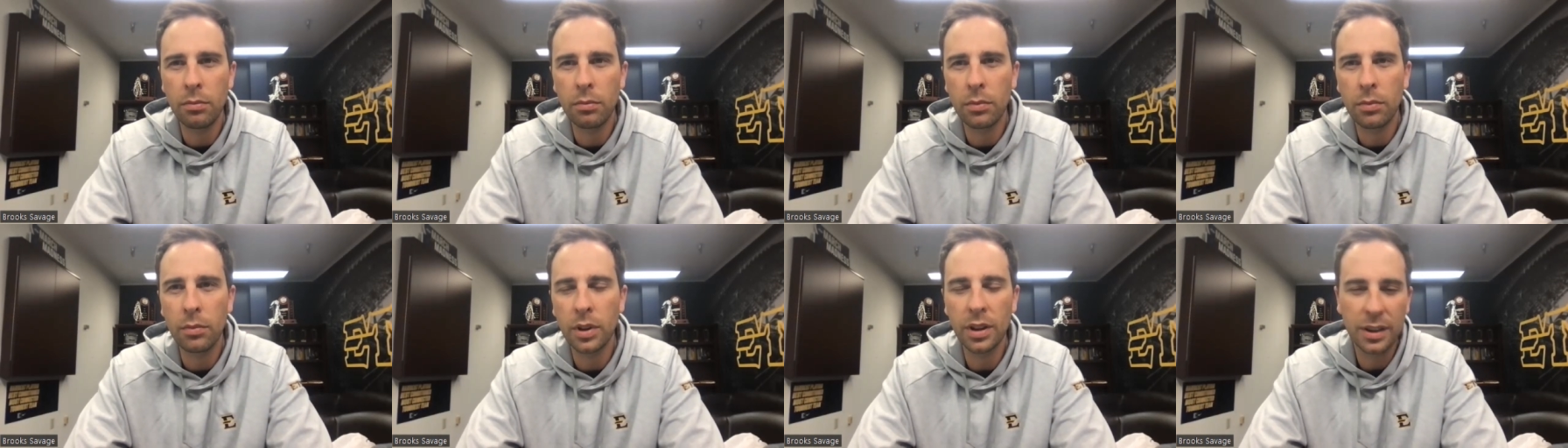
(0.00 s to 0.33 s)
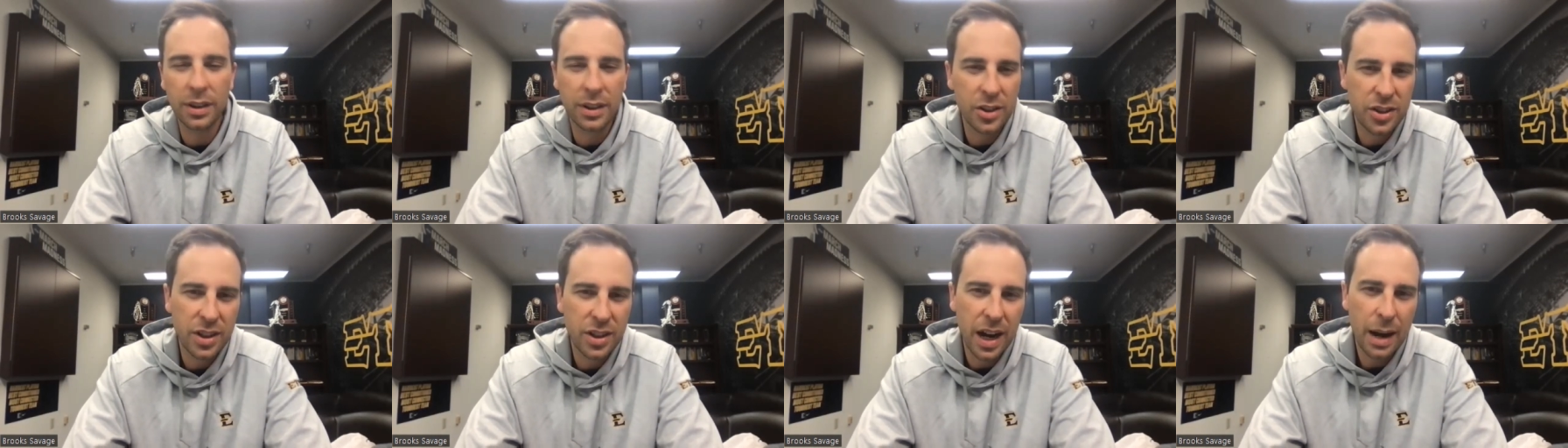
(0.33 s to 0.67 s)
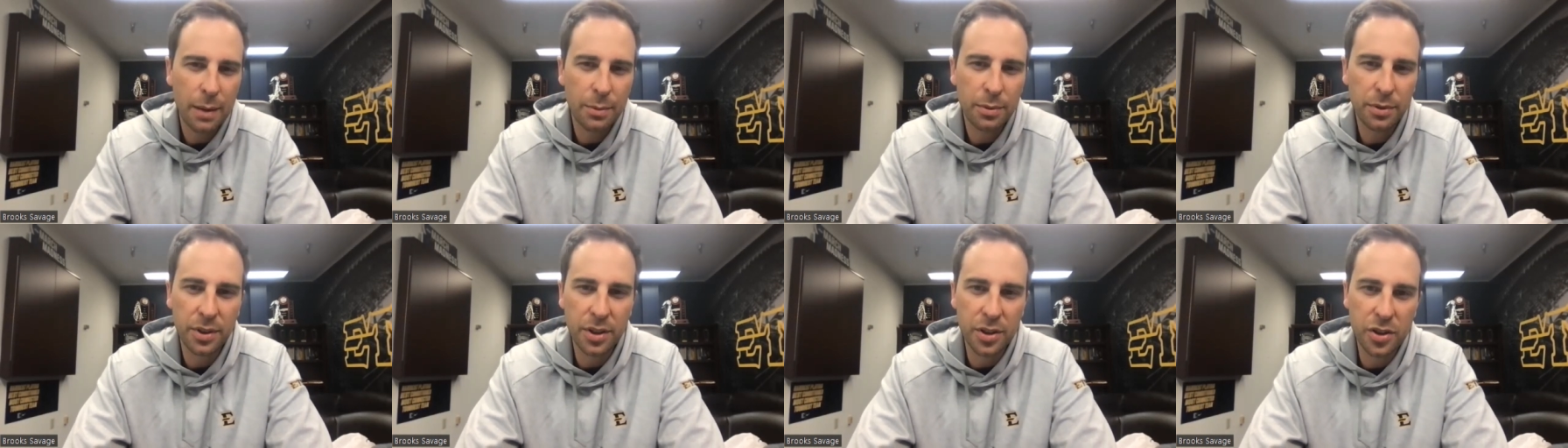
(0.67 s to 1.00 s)
look, the
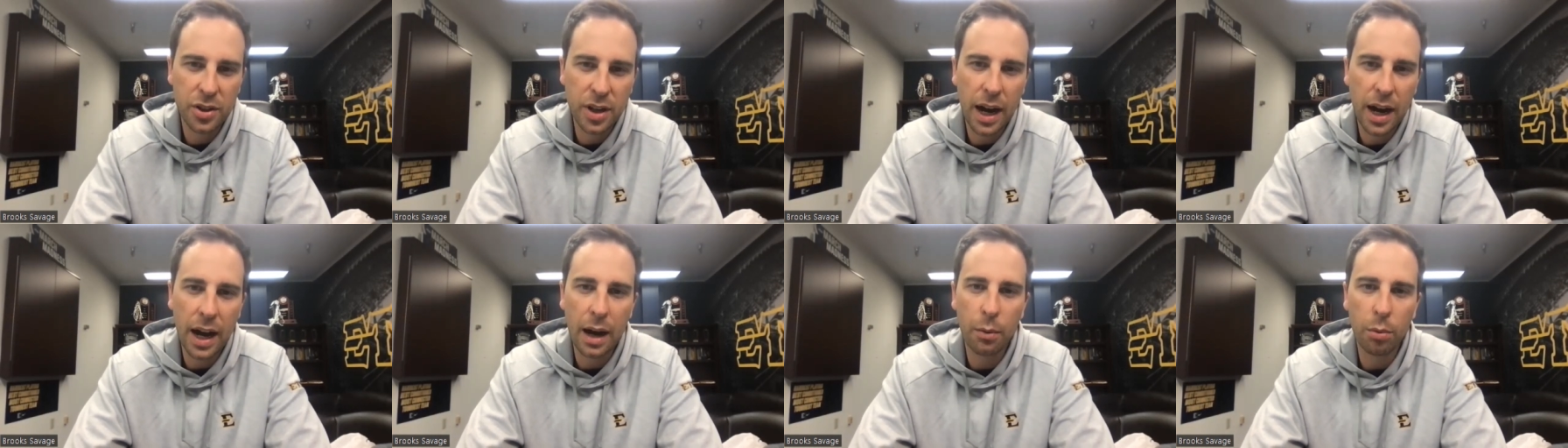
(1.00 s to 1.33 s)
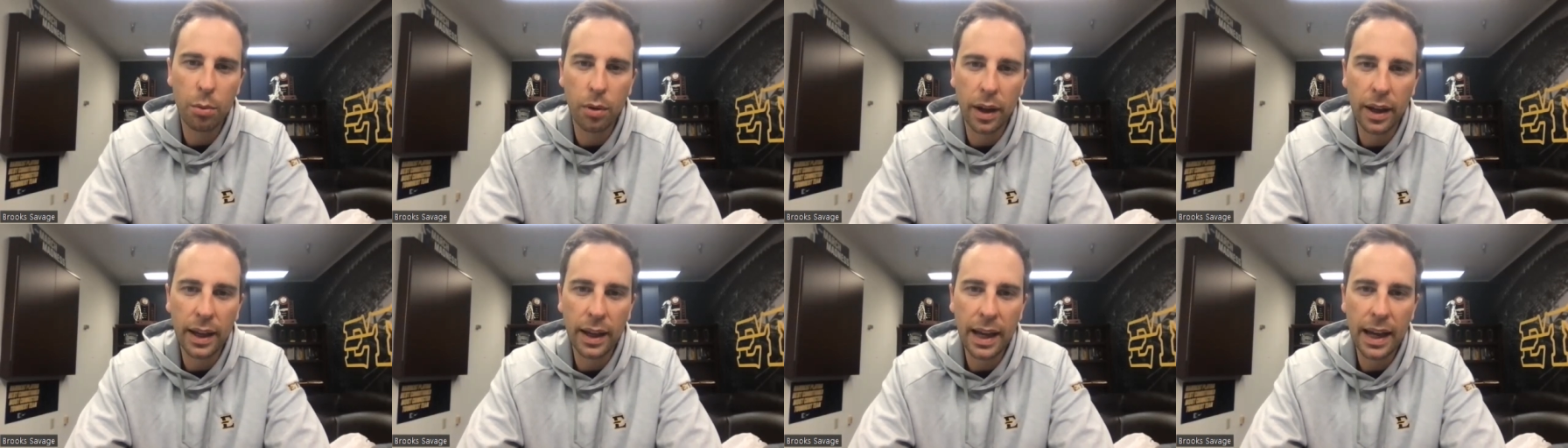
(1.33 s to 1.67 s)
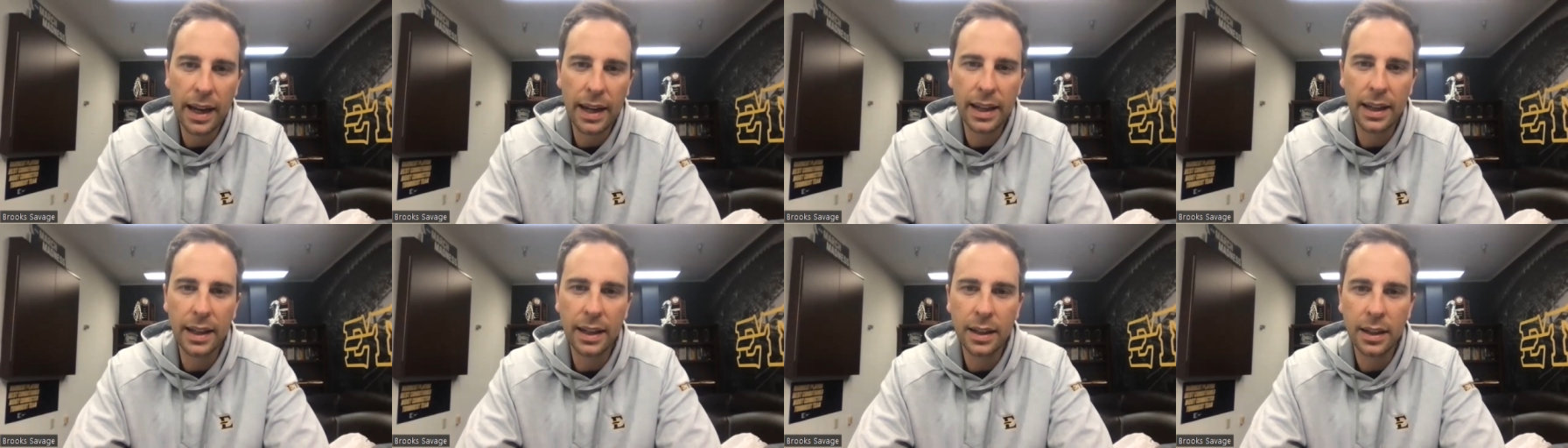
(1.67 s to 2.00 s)
job's the job. Like
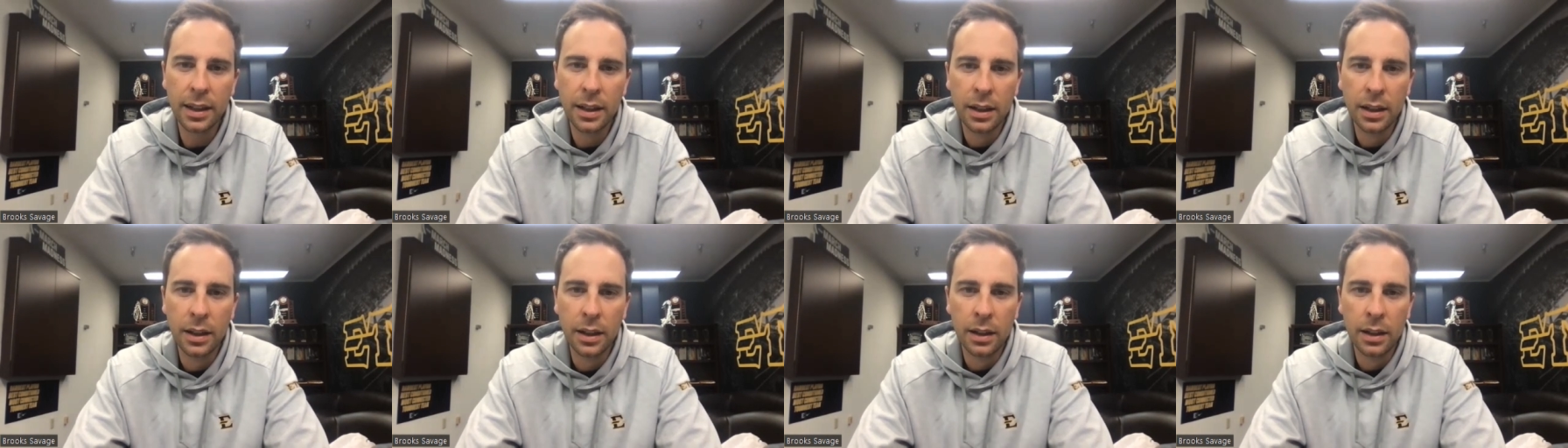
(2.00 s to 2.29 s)
any